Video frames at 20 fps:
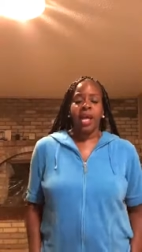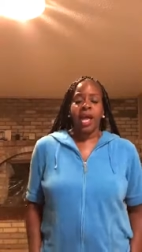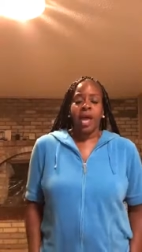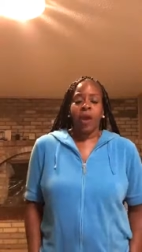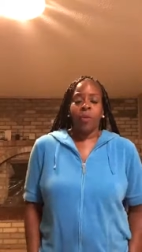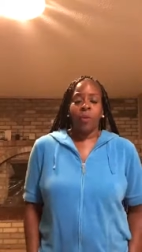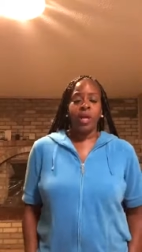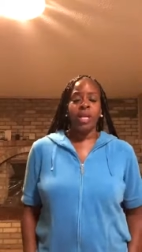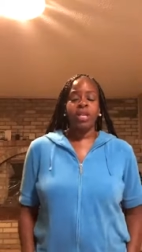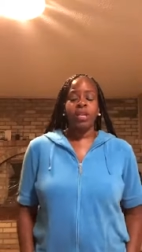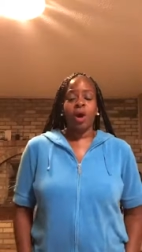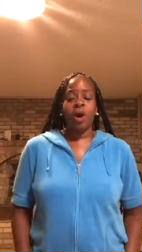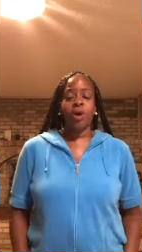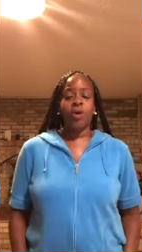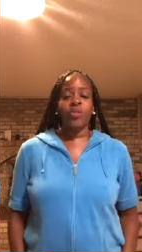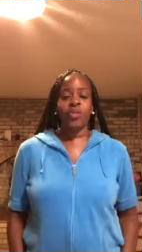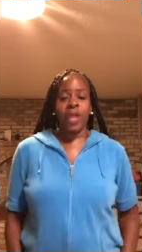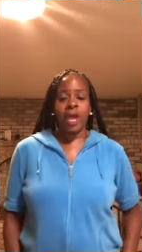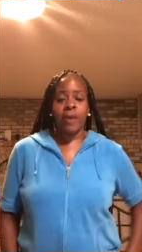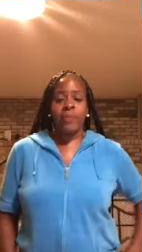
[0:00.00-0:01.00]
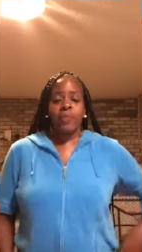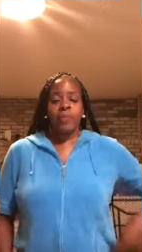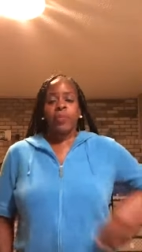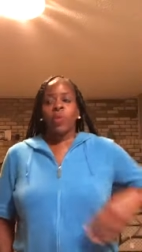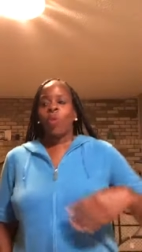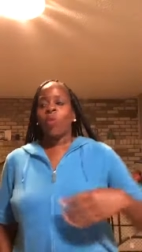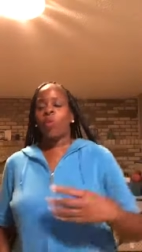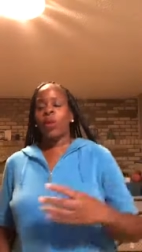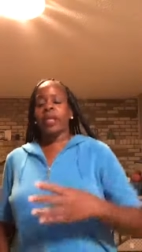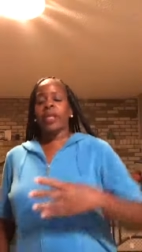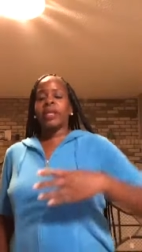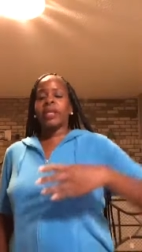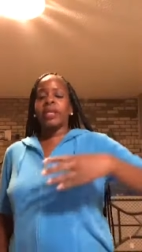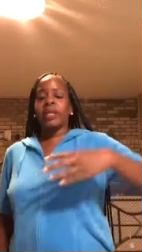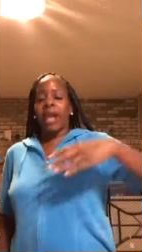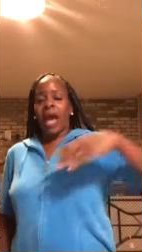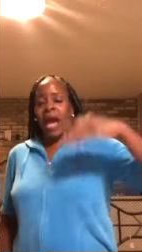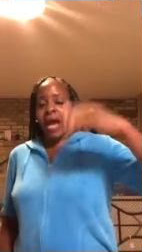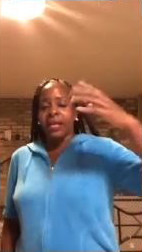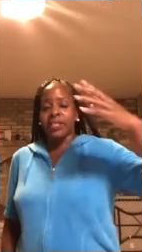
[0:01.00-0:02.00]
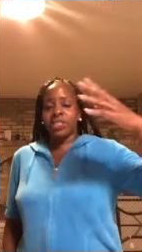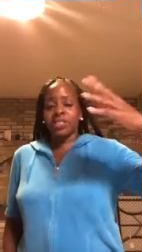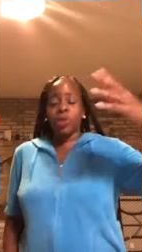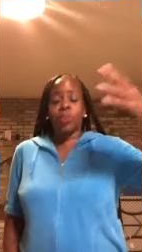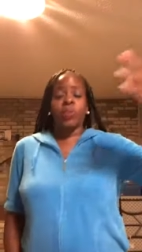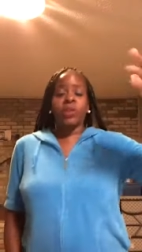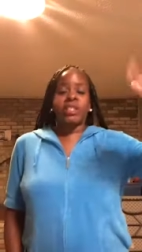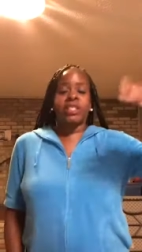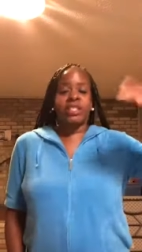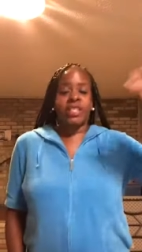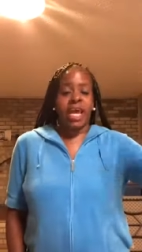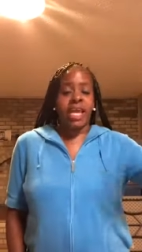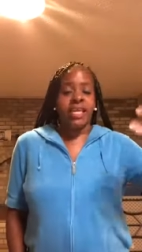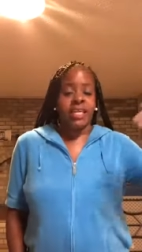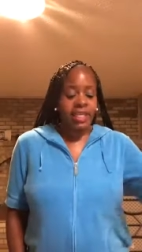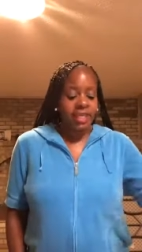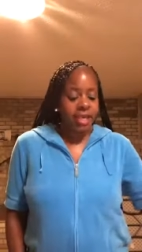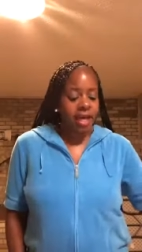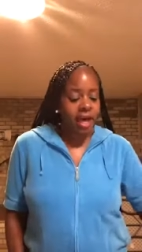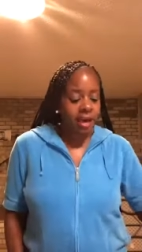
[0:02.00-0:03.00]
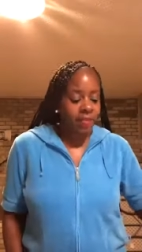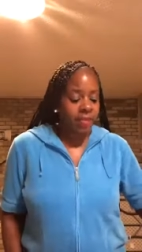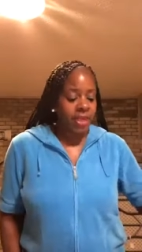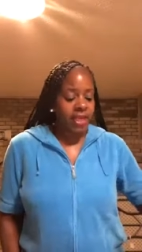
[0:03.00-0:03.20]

and we know that when Elijah was taken up,